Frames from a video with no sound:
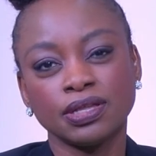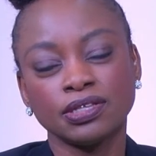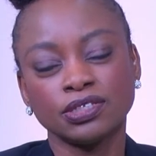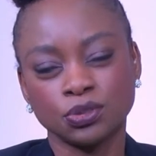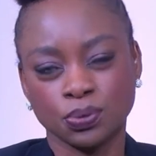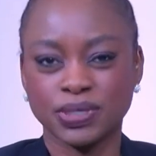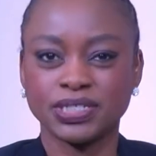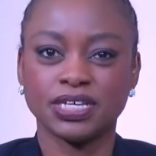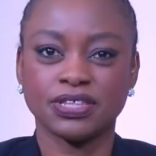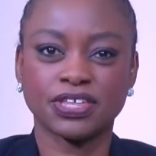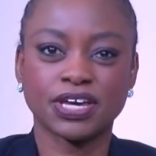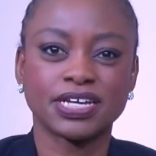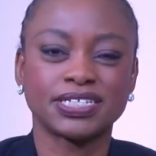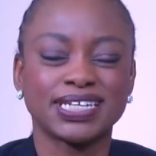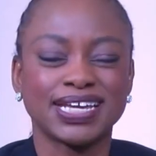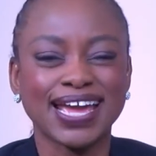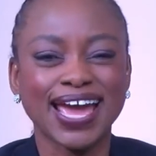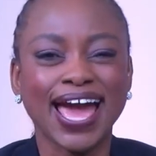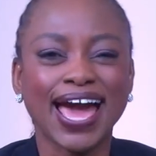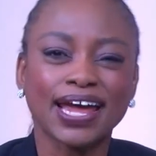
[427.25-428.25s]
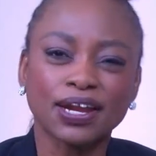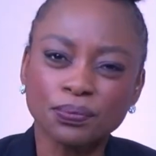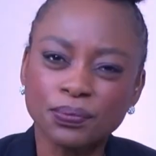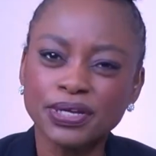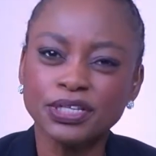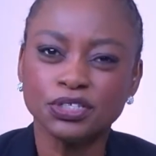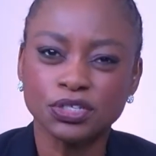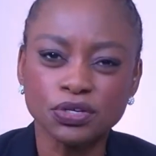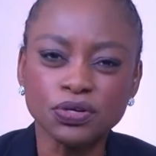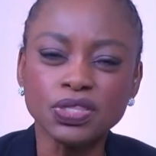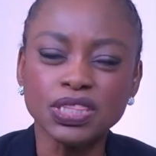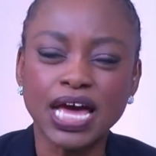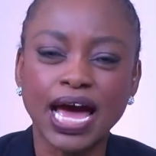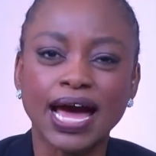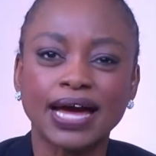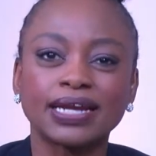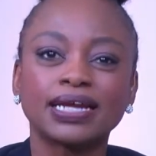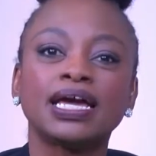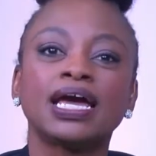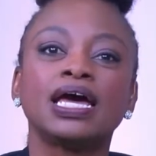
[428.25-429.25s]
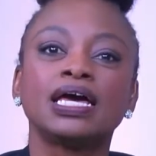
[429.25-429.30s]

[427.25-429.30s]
2030? How do we do that?